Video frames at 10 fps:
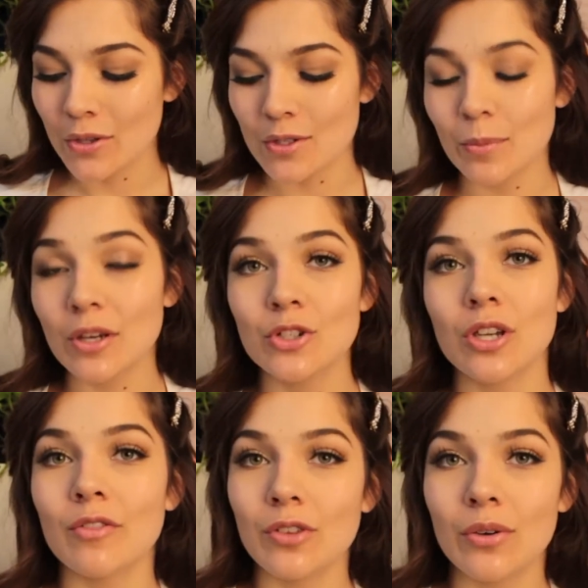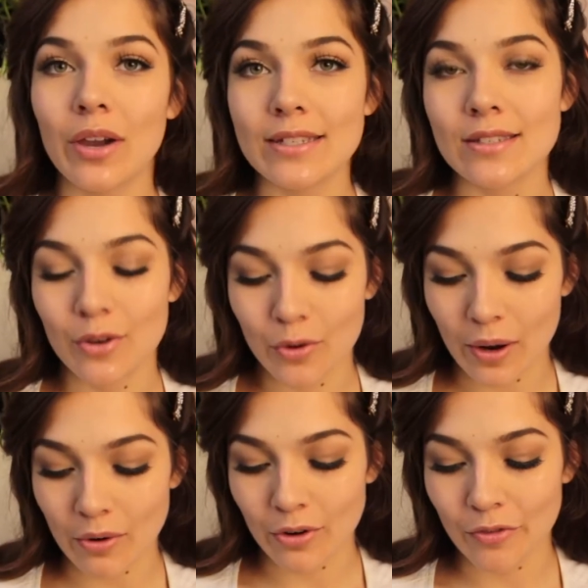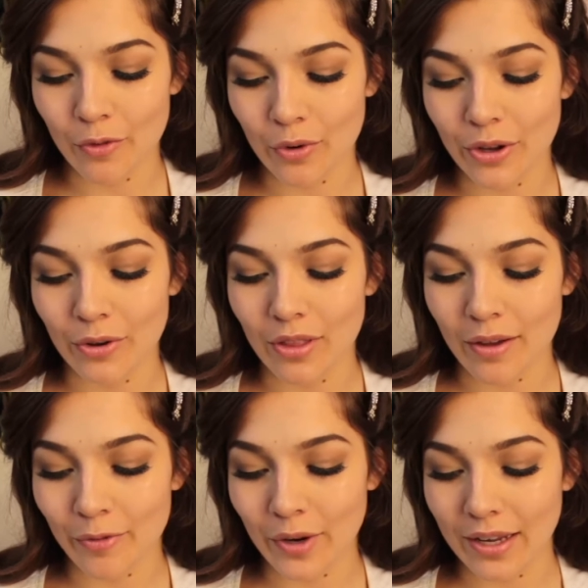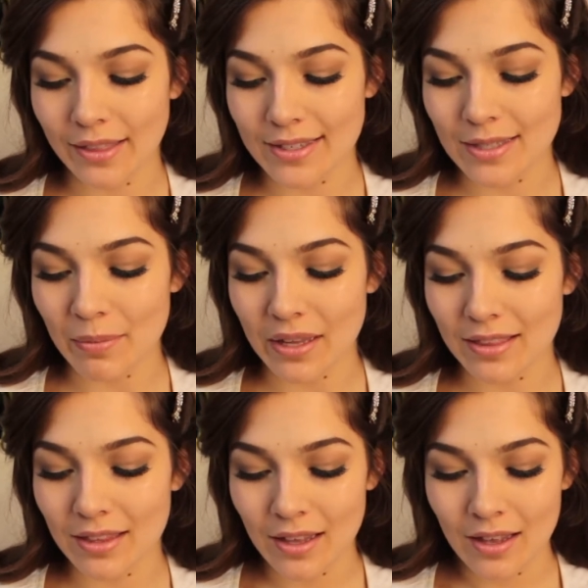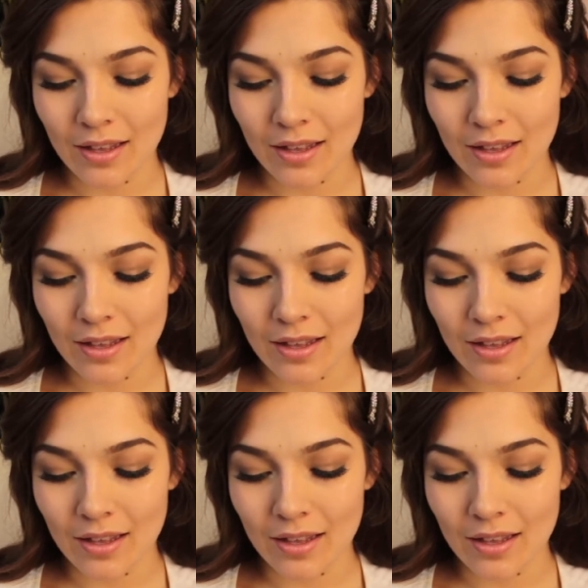So I'm gonna shuffle you guys a crowner for your love reading this month.